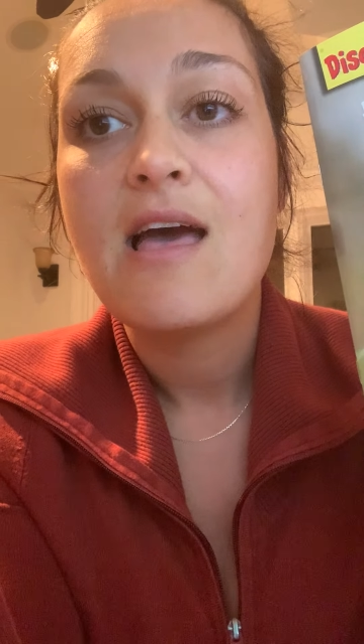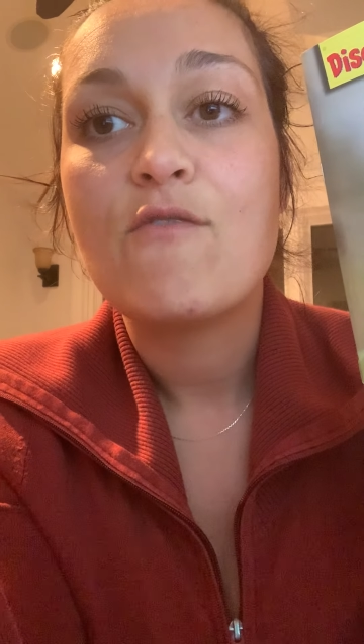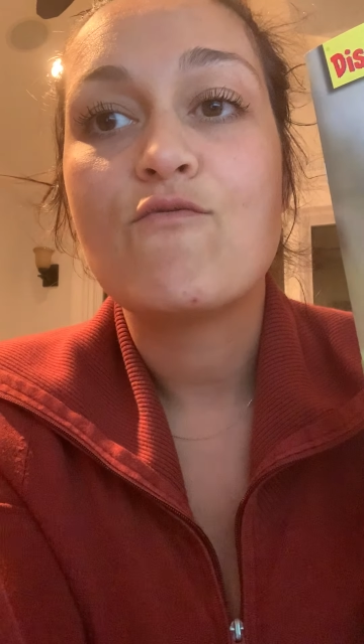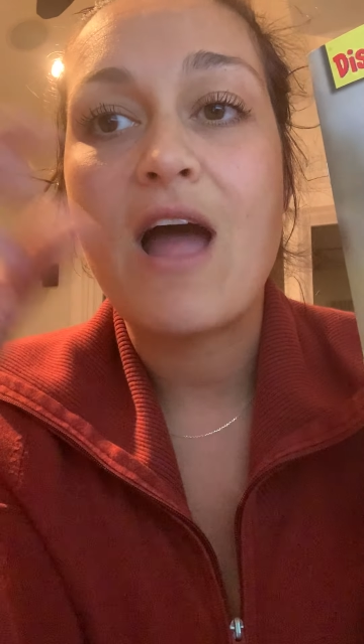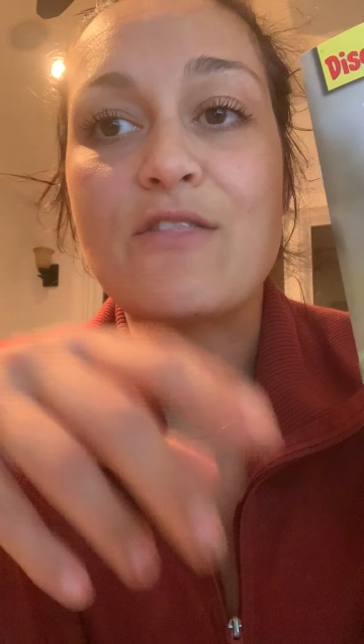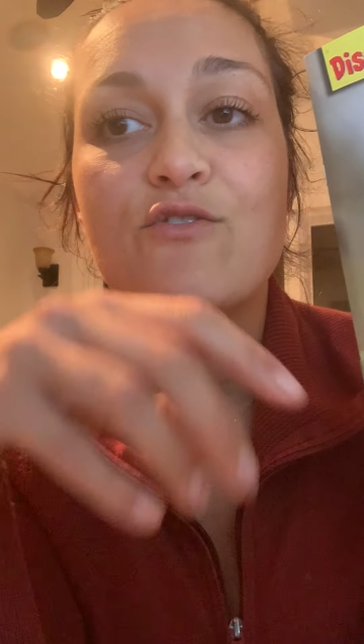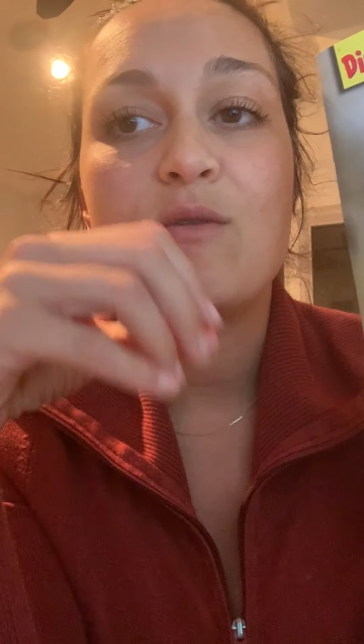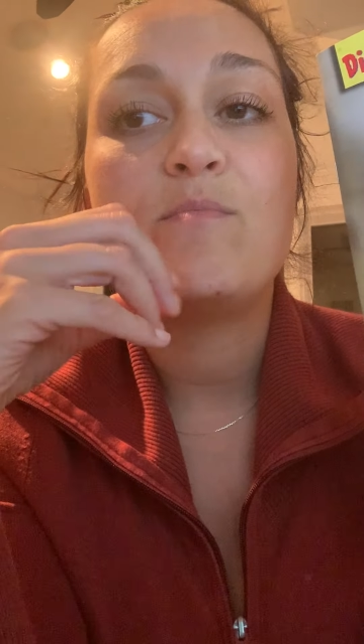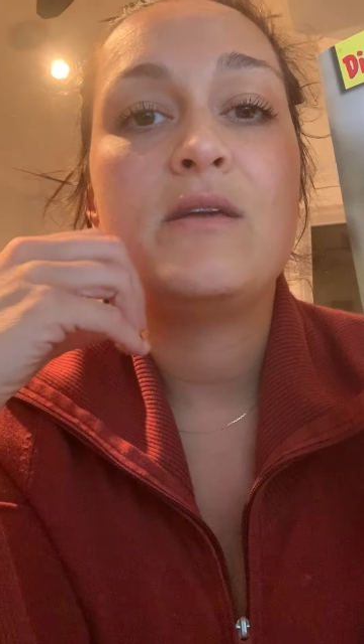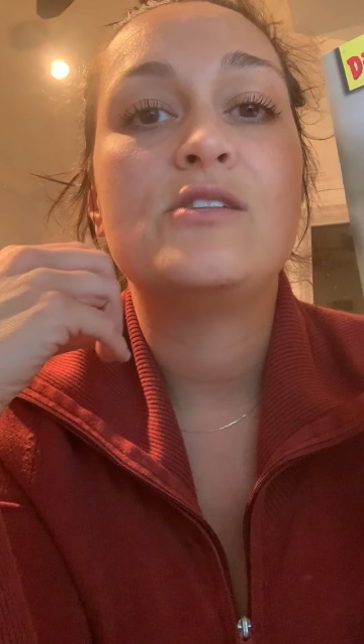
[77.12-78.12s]
rather
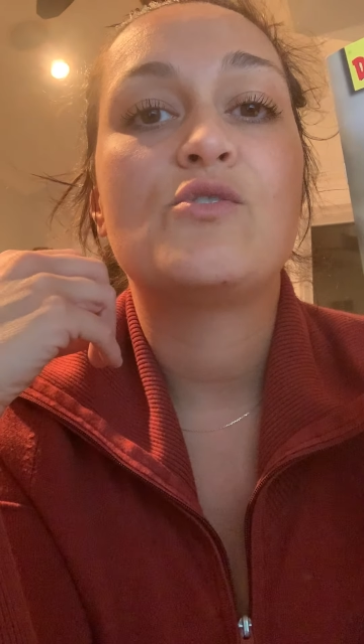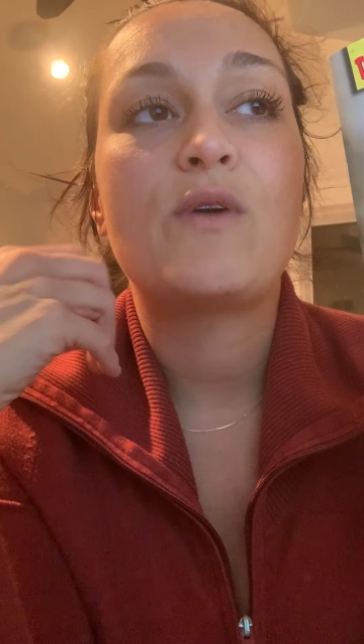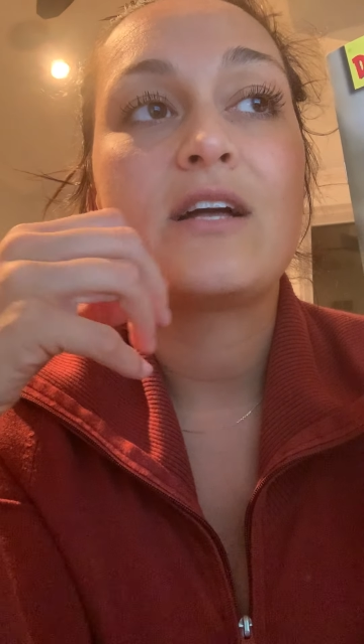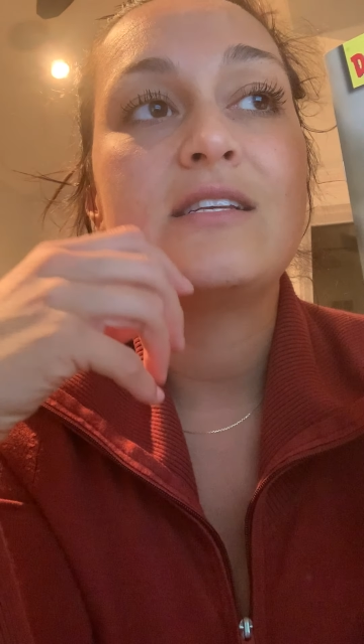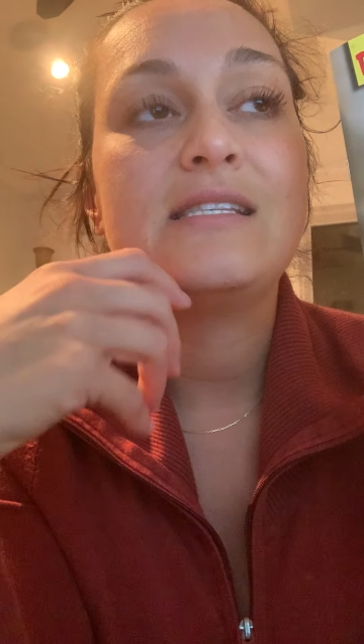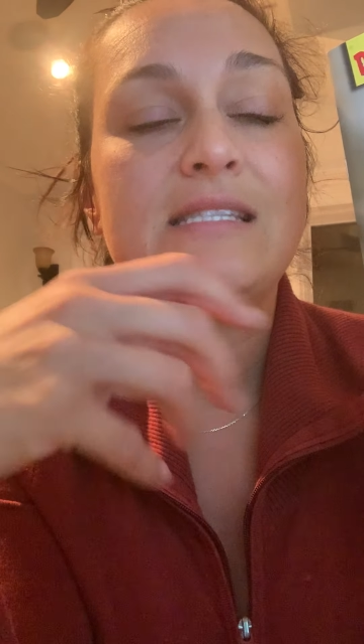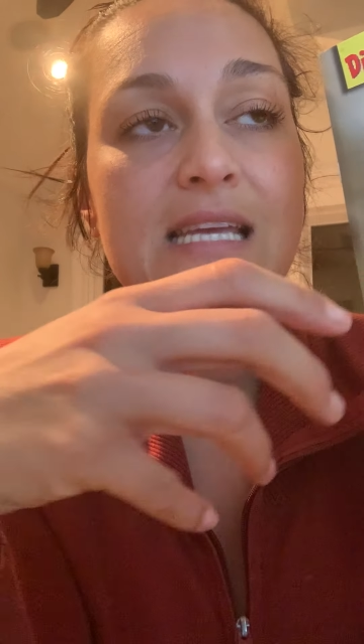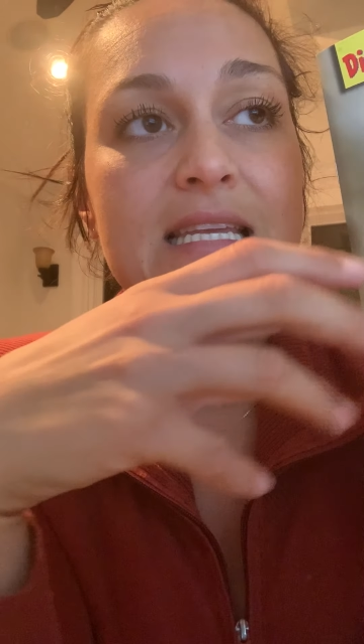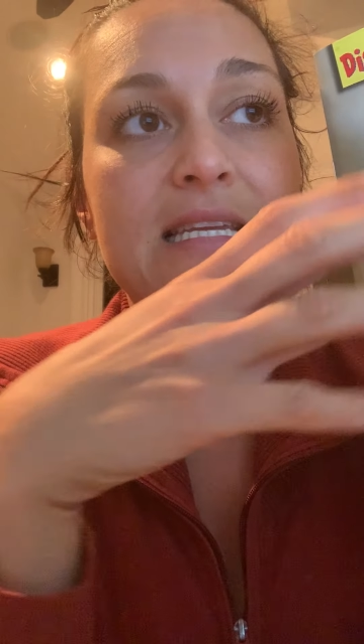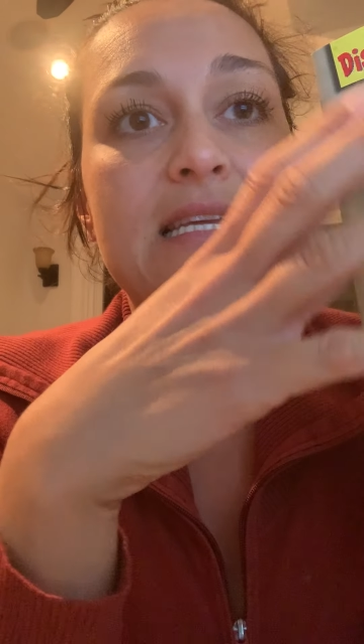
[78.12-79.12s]
than being directly
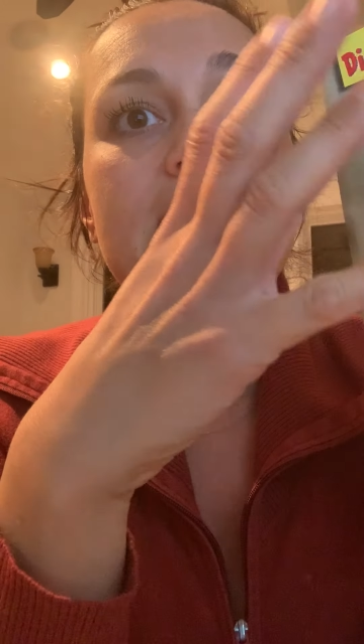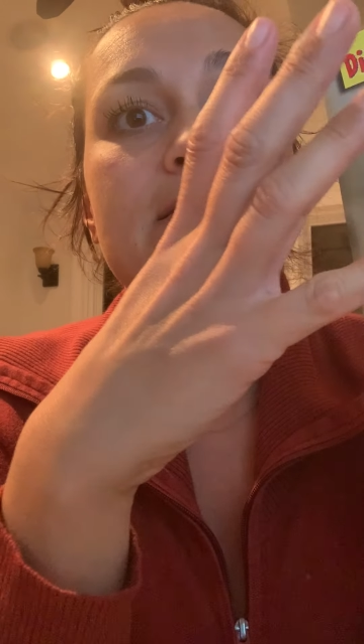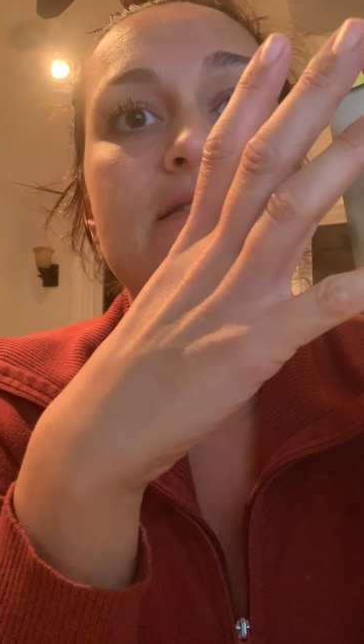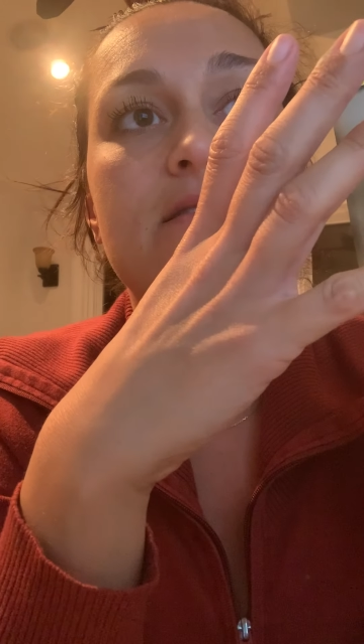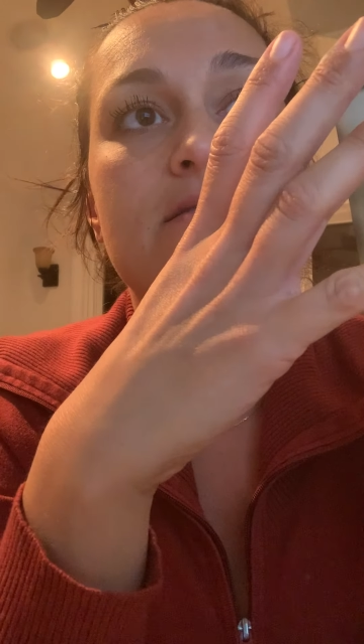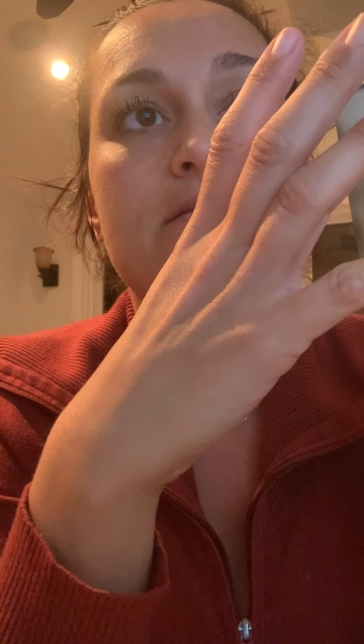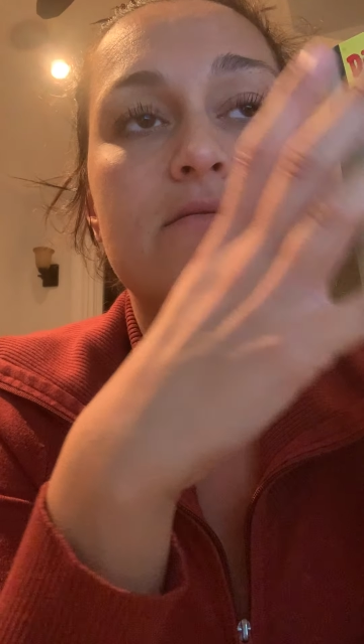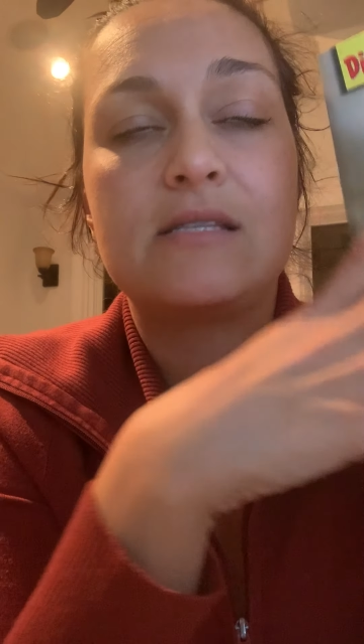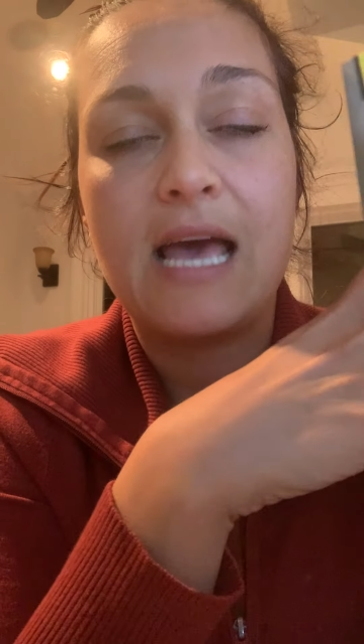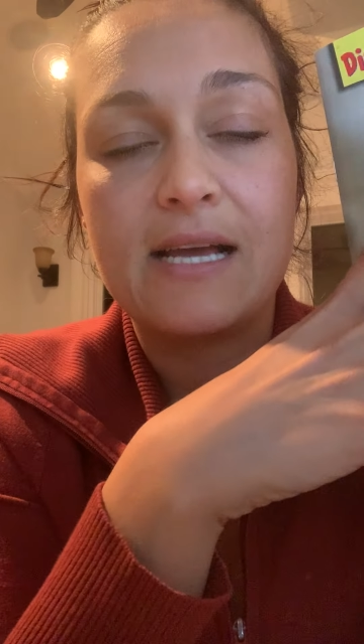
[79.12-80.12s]
stated in the
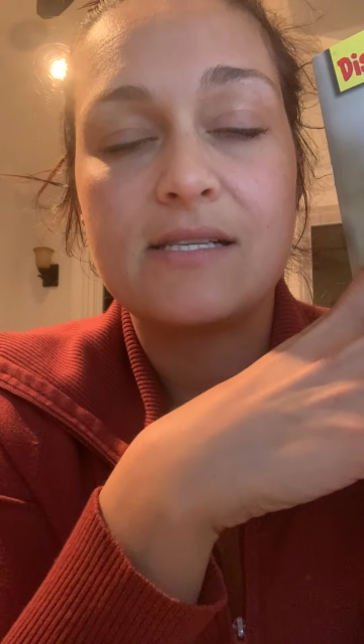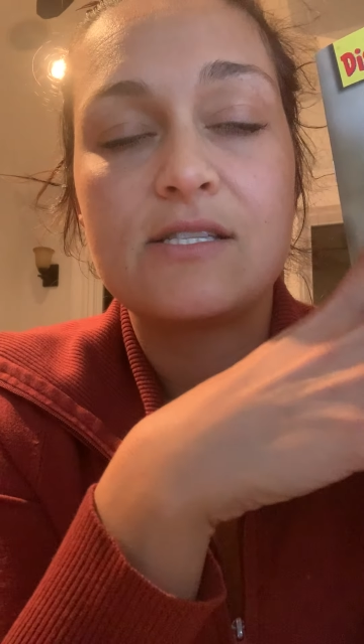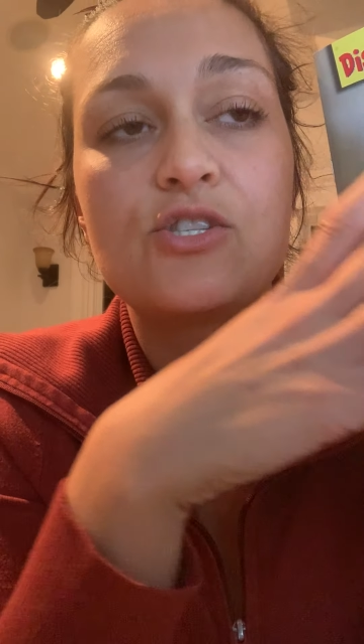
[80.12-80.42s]
text.